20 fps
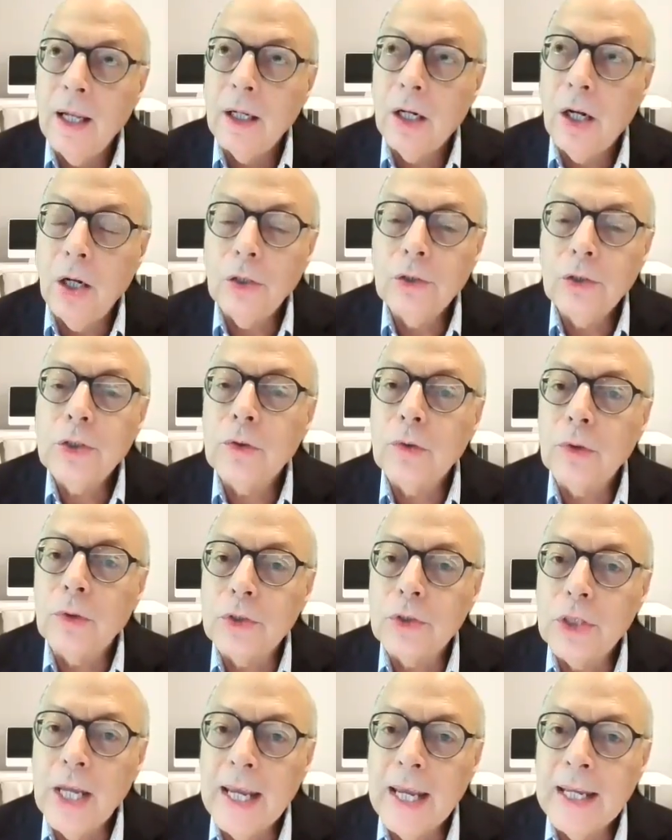cultural
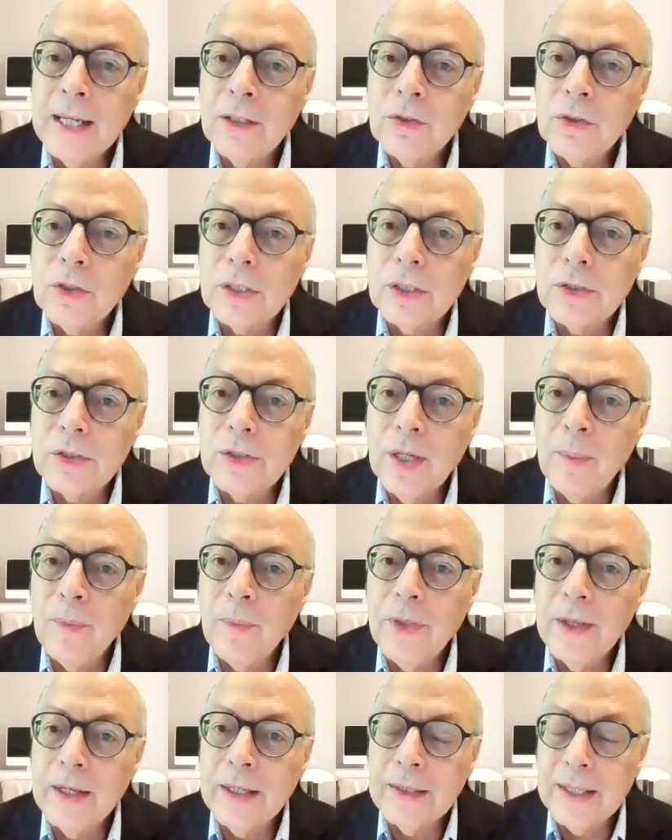change is
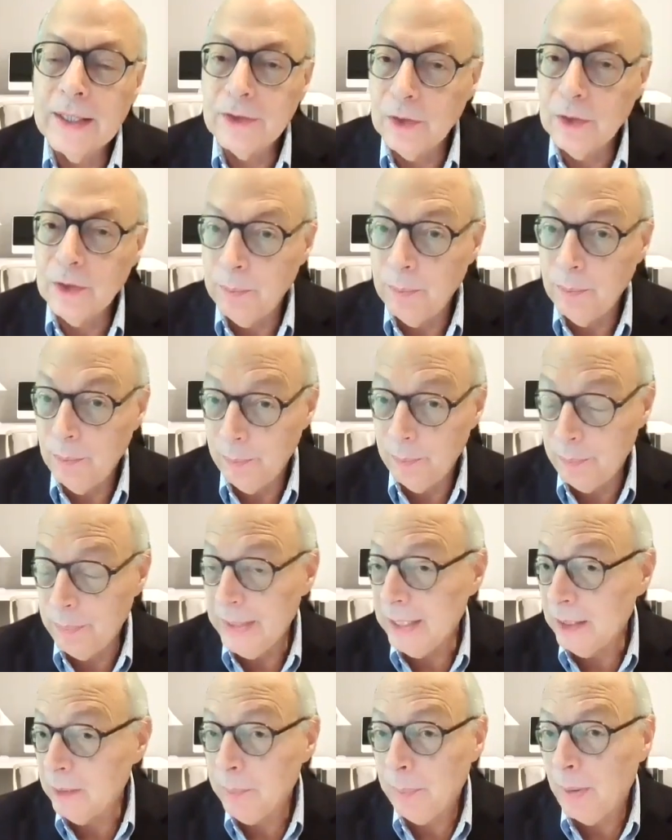something that's a
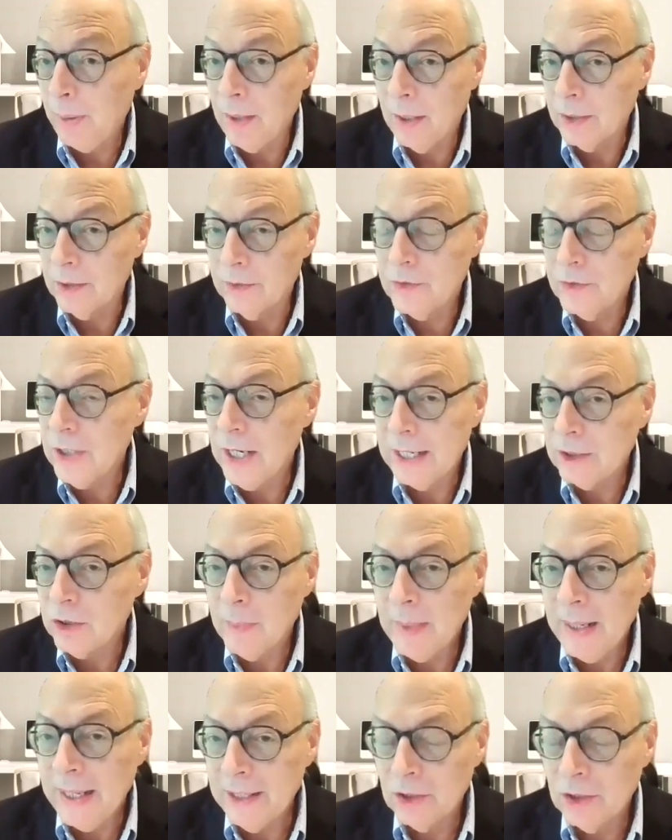big part of change
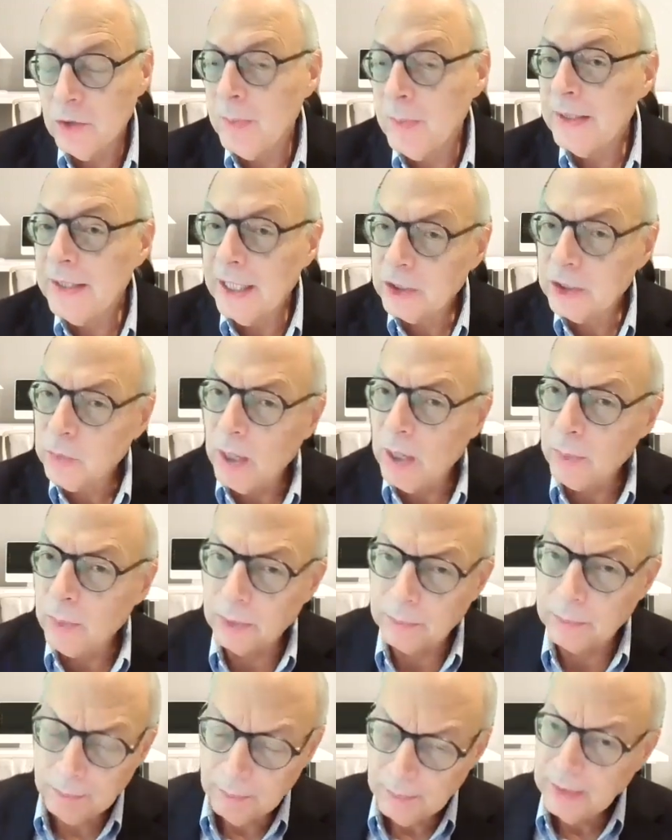management. That's why
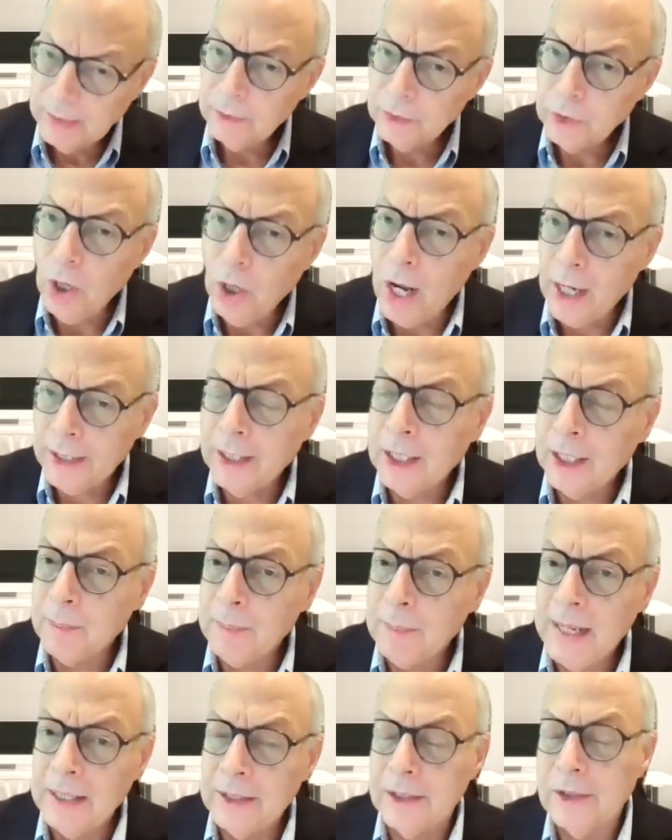we're talking
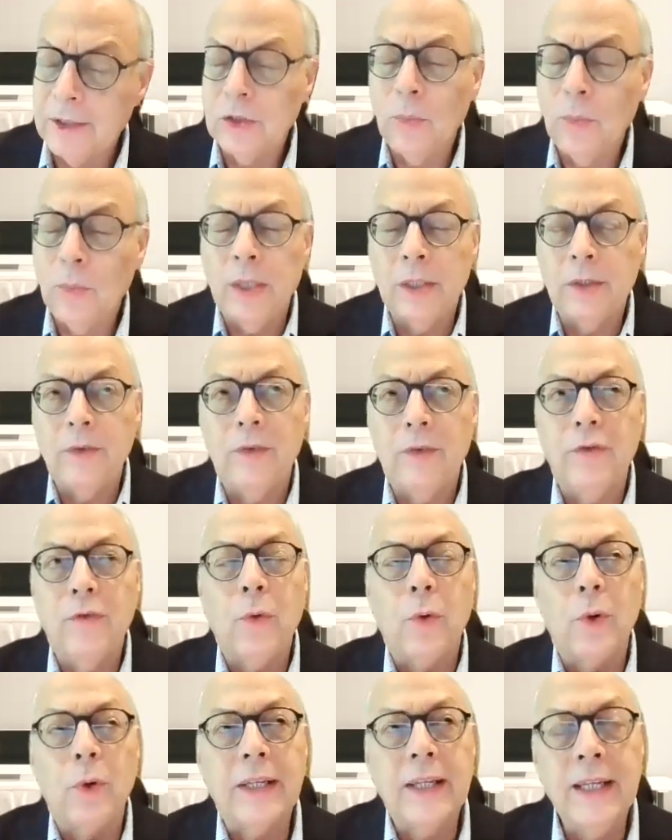about it as one of the
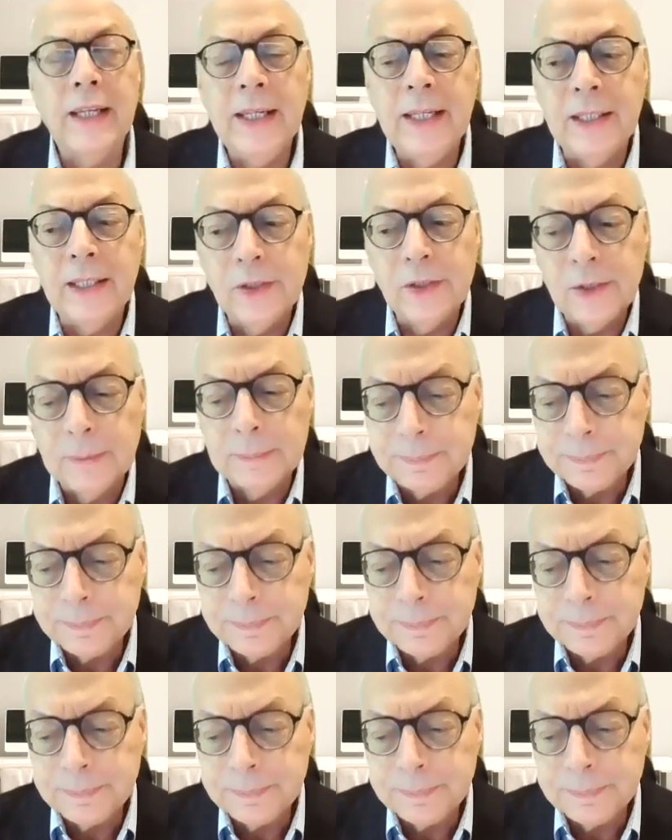4 keys.